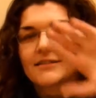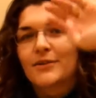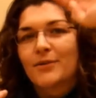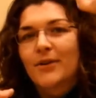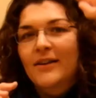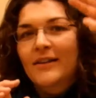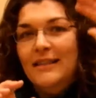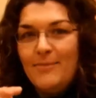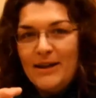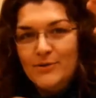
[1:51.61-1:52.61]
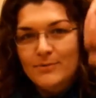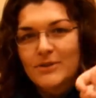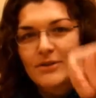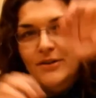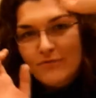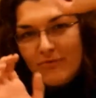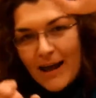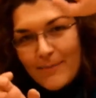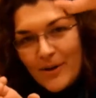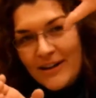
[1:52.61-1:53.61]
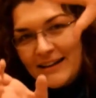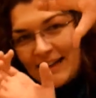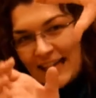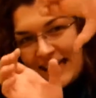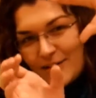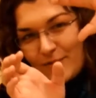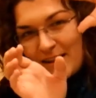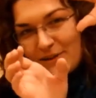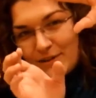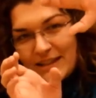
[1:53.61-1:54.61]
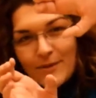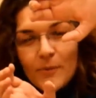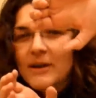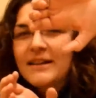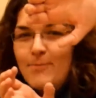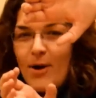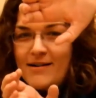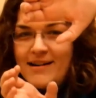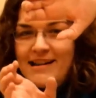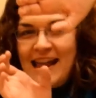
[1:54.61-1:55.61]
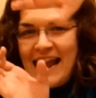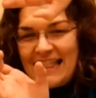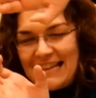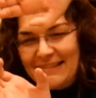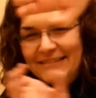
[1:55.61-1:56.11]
so in the bedrooms, so you grab on, like get your fingers in the wood part, and